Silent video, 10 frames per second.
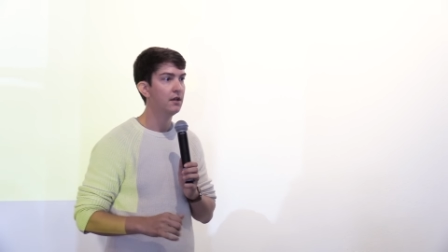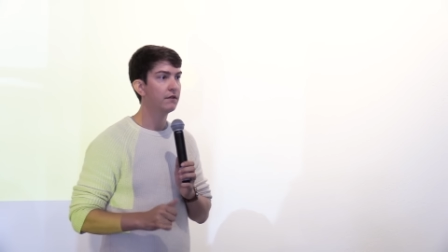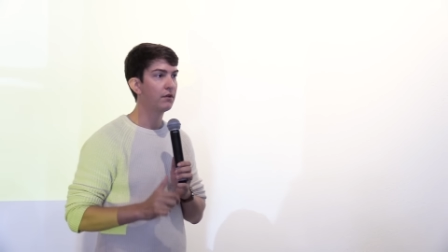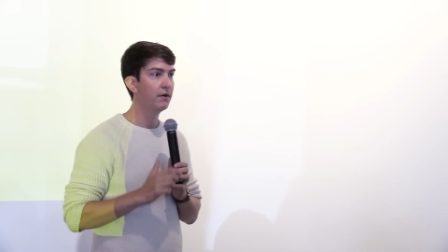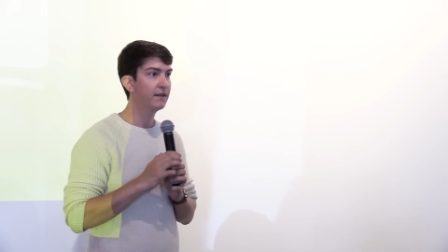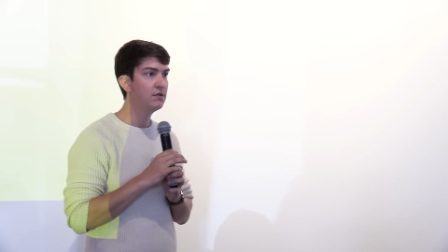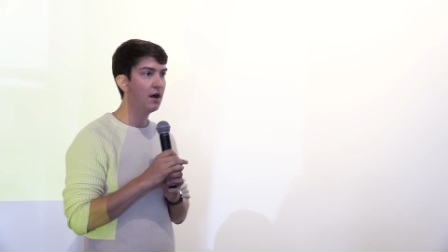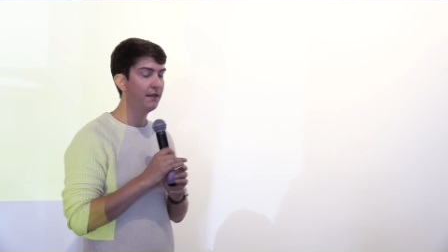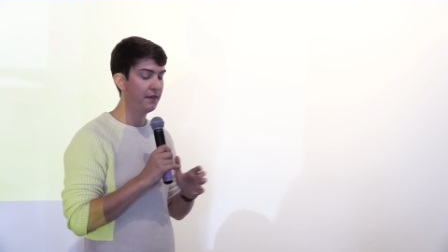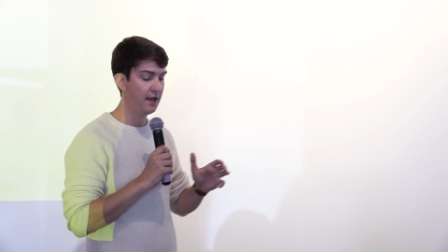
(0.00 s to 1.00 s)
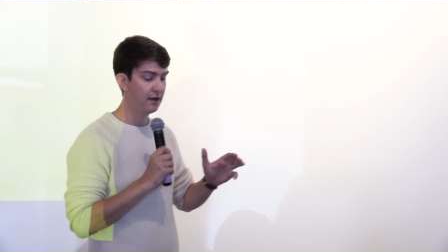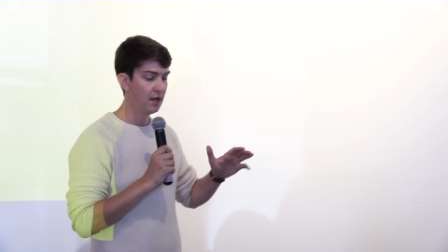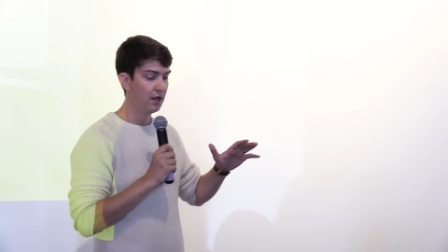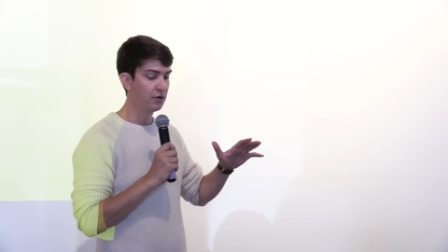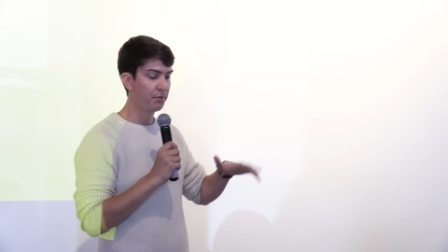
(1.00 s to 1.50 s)
So it's not that
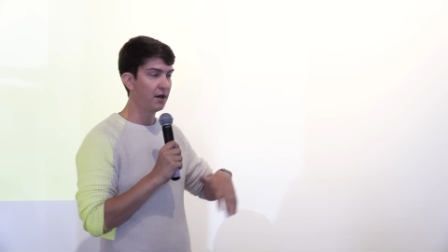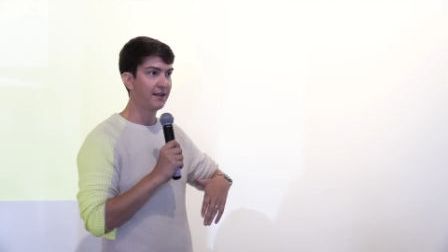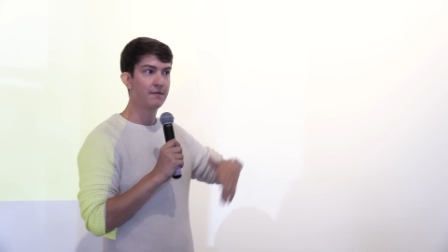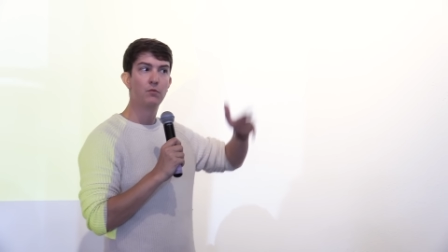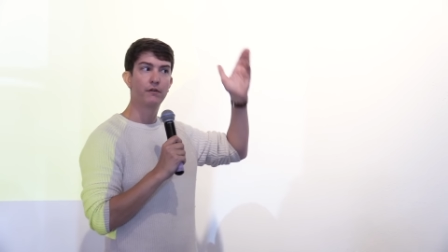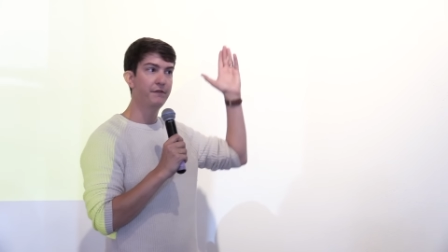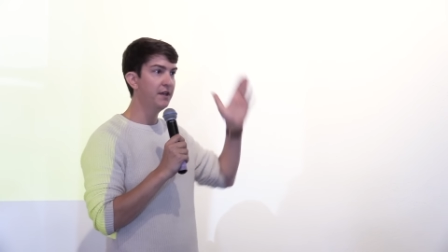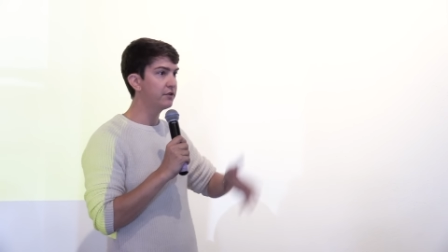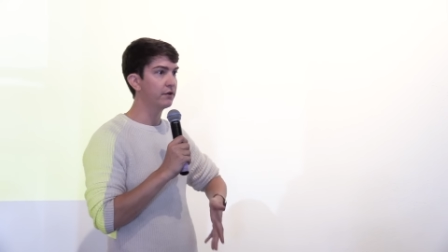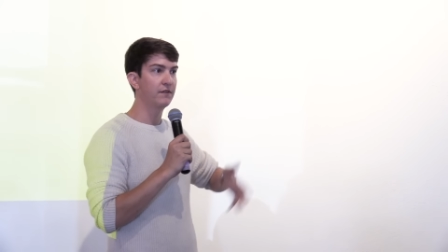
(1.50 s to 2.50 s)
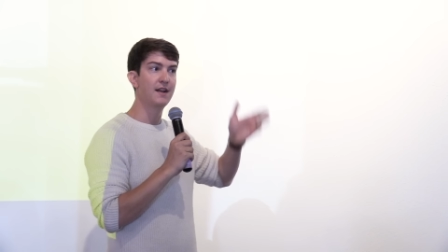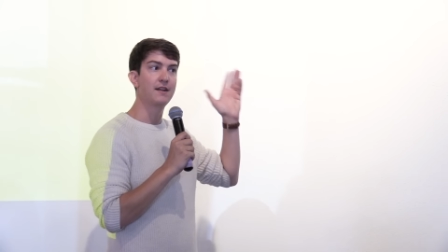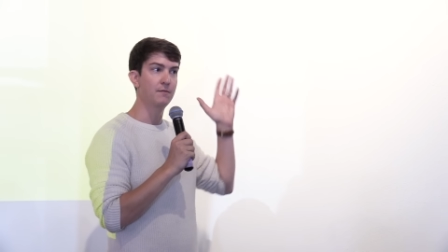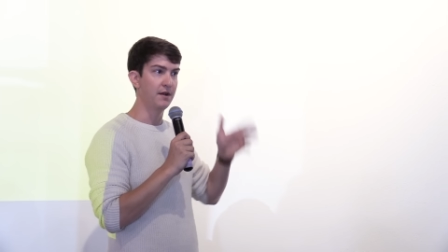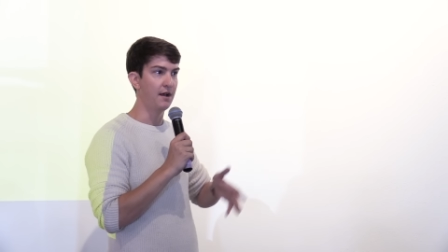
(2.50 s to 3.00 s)
your product has more features than
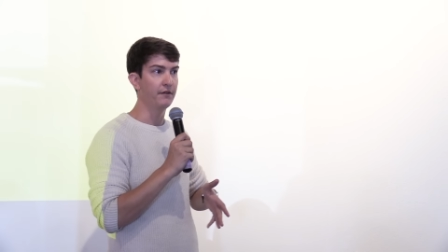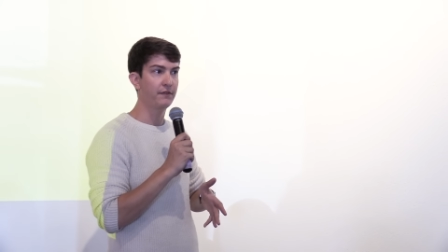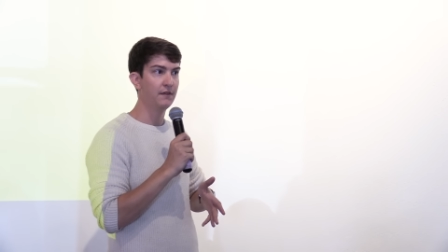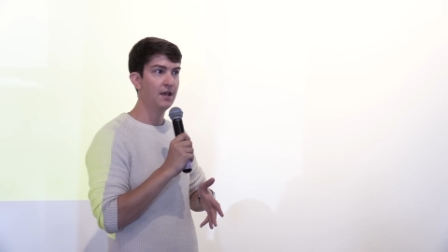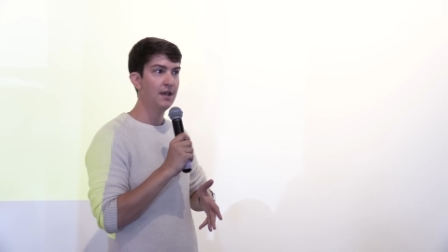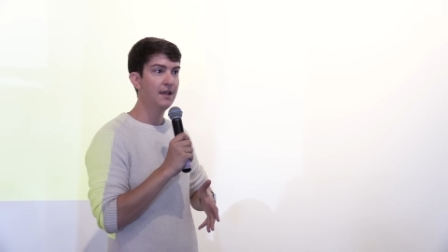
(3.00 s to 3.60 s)
anyone else.